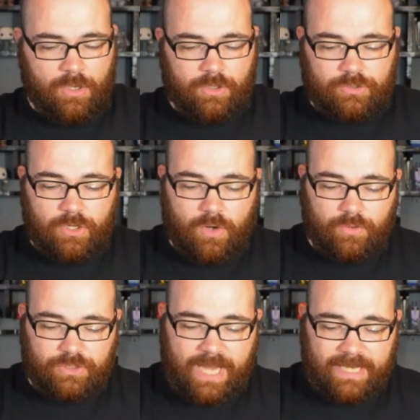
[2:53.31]

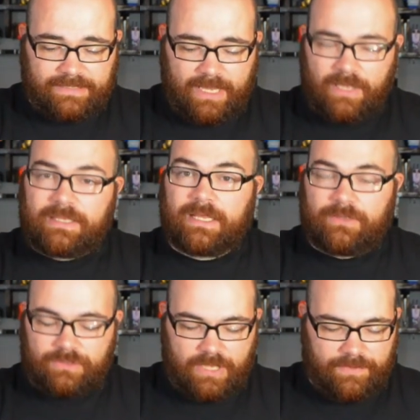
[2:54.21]
So Jack Skellington,
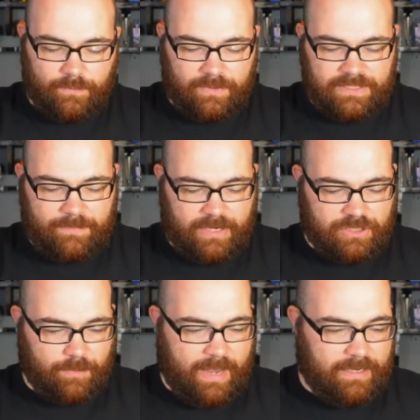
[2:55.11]
there's nothing really
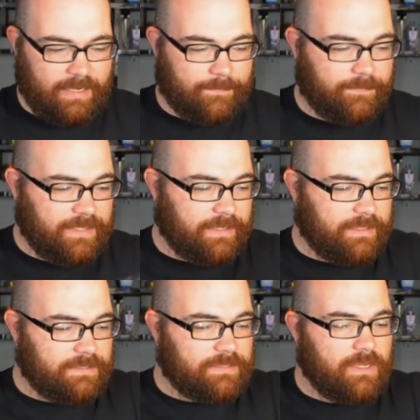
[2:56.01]
special about him
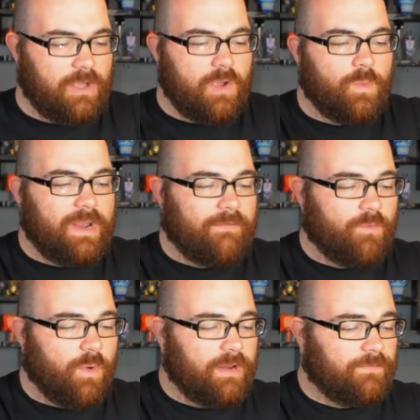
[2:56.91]
because we
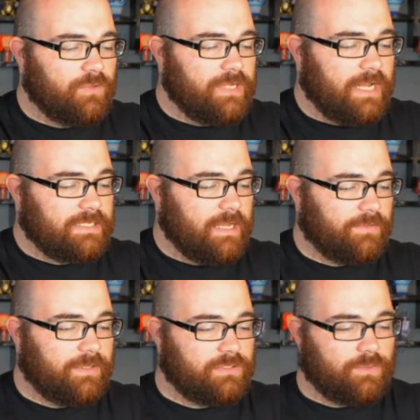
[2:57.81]
have quite a few Jack
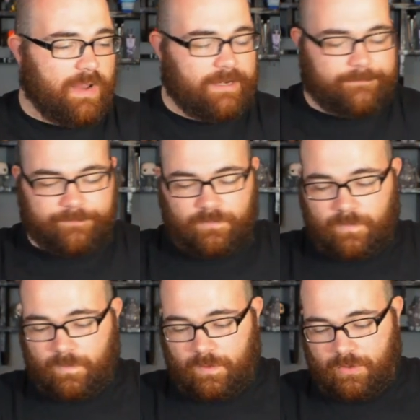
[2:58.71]
Skellingtons already.
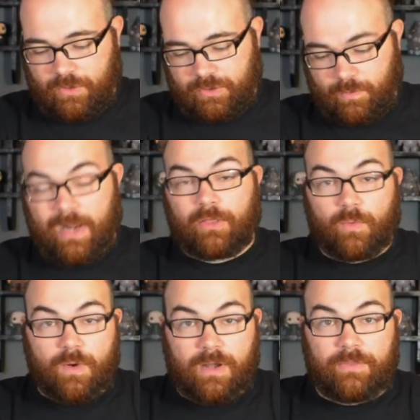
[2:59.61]
There's the
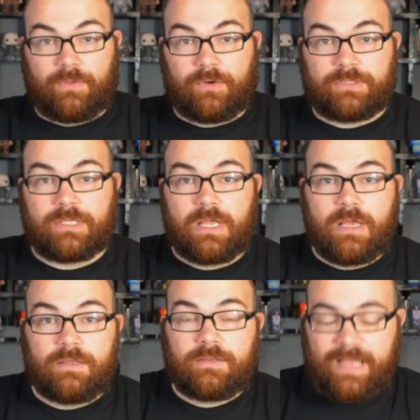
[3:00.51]
regular one, there's
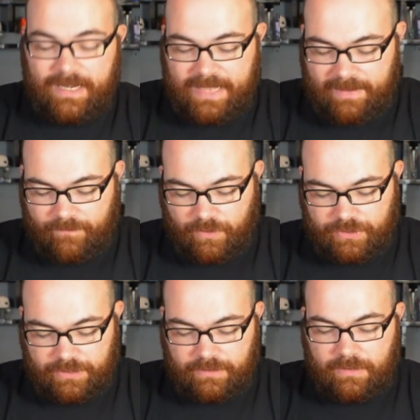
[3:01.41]
the Day of the Dead
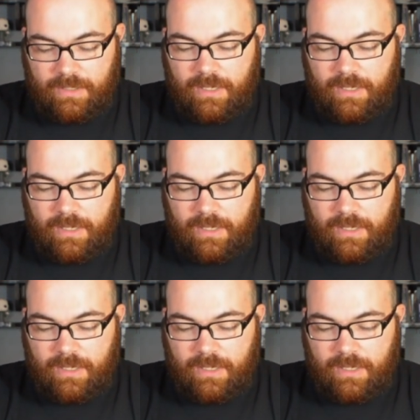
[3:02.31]
version,